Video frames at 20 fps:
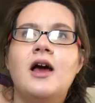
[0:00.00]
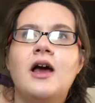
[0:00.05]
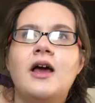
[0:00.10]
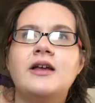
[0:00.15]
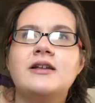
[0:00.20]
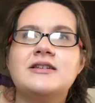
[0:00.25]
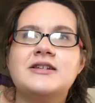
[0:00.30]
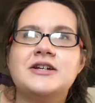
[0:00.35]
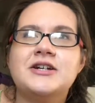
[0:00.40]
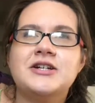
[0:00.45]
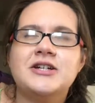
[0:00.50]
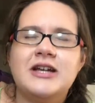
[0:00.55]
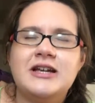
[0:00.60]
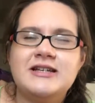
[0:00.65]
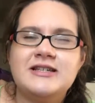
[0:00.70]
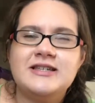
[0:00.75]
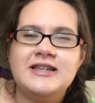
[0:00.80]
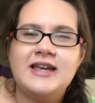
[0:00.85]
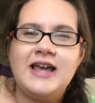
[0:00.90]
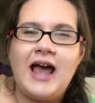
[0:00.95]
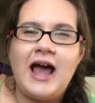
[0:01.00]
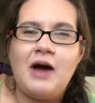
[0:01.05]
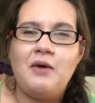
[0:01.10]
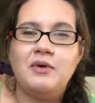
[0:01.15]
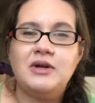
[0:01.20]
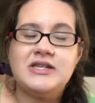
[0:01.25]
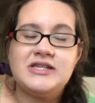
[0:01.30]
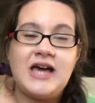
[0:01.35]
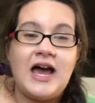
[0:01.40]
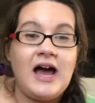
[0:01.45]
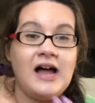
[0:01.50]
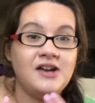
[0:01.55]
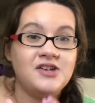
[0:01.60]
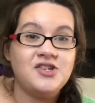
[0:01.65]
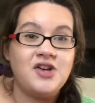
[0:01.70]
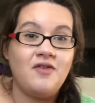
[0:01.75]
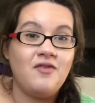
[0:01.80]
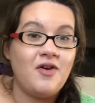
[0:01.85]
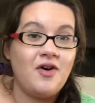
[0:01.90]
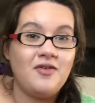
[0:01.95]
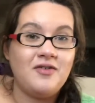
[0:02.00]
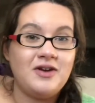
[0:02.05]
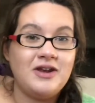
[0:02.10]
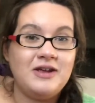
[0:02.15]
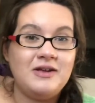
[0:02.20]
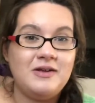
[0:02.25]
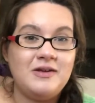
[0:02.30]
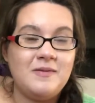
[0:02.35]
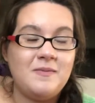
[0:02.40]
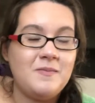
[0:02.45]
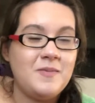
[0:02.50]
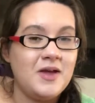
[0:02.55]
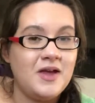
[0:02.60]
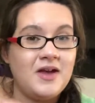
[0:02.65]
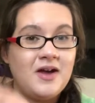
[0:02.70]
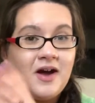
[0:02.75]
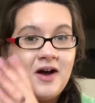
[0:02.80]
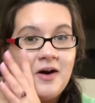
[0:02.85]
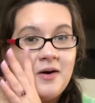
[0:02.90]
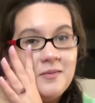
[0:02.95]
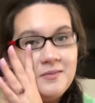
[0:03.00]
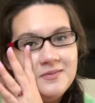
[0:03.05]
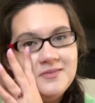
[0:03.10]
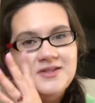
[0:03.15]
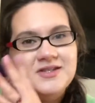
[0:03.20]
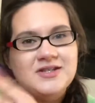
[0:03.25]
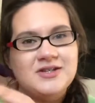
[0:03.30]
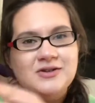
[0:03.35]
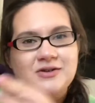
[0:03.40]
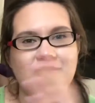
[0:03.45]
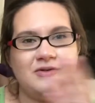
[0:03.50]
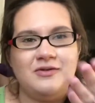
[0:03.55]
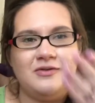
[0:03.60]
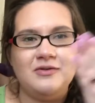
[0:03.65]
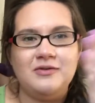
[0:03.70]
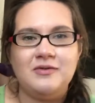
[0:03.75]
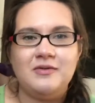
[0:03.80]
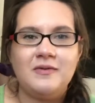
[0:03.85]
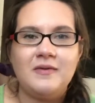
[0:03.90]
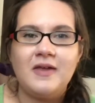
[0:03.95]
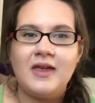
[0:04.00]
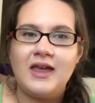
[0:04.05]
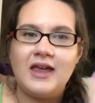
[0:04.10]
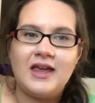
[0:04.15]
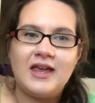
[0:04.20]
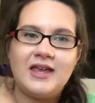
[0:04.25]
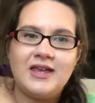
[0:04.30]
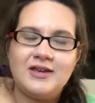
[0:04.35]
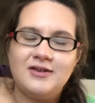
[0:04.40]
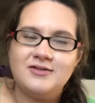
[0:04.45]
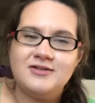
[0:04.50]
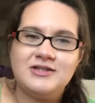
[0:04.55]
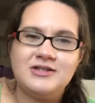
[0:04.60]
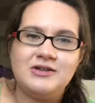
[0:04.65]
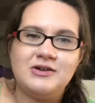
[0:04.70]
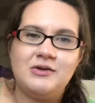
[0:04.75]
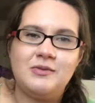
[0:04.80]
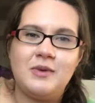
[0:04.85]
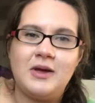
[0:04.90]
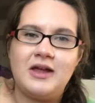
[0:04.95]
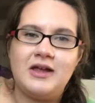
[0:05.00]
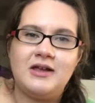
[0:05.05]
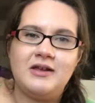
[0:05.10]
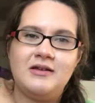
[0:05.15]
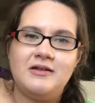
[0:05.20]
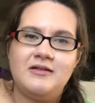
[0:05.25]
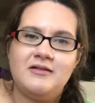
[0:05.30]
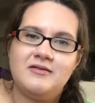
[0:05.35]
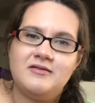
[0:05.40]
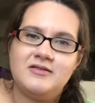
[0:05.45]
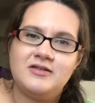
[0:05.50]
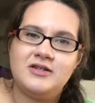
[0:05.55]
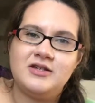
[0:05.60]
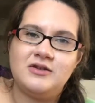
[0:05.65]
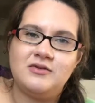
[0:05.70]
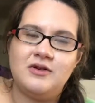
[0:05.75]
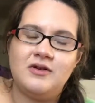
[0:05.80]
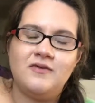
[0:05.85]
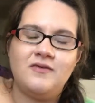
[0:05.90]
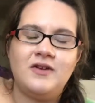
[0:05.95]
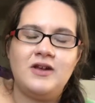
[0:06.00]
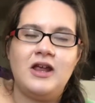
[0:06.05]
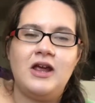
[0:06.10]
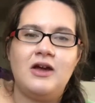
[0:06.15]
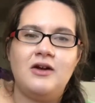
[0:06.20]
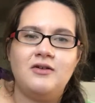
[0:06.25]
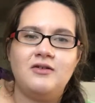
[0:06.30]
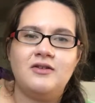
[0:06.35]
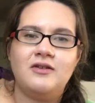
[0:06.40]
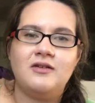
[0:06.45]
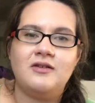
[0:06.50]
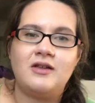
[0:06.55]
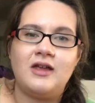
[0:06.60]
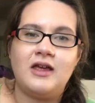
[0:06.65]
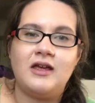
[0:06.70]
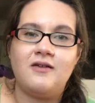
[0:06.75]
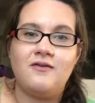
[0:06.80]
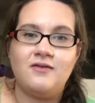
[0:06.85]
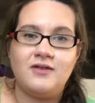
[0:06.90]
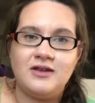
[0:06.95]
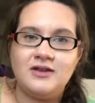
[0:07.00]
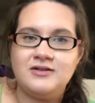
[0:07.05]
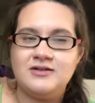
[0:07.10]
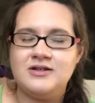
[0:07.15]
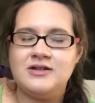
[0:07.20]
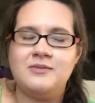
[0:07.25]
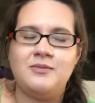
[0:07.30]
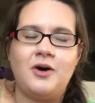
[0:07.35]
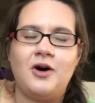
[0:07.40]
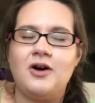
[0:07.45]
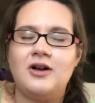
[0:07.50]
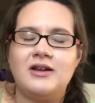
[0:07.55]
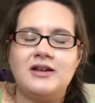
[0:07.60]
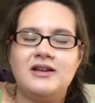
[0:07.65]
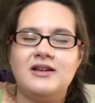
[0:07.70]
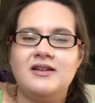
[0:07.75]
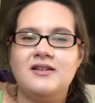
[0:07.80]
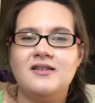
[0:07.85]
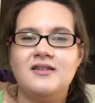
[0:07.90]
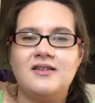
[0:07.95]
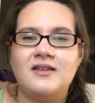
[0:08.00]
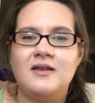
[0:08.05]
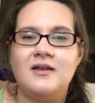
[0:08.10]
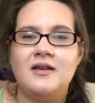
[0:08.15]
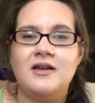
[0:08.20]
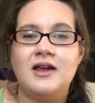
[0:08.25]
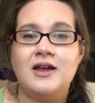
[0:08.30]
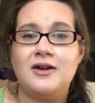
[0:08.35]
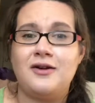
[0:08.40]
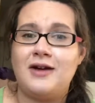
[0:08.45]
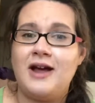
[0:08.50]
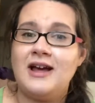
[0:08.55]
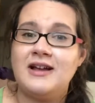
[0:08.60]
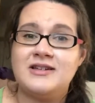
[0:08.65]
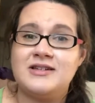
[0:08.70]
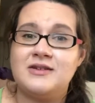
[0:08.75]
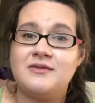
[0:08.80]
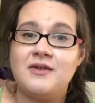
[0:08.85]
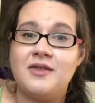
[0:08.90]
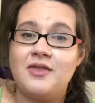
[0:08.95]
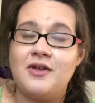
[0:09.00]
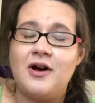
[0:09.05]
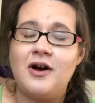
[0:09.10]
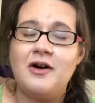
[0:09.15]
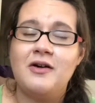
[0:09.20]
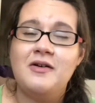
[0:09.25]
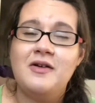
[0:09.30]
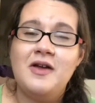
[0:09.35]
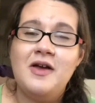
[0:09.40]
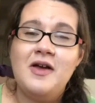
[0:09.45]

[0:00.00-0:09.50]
it's crazy how attached I've already become to like YouTube and doing videos and like YouTube audience and interacting with y'all.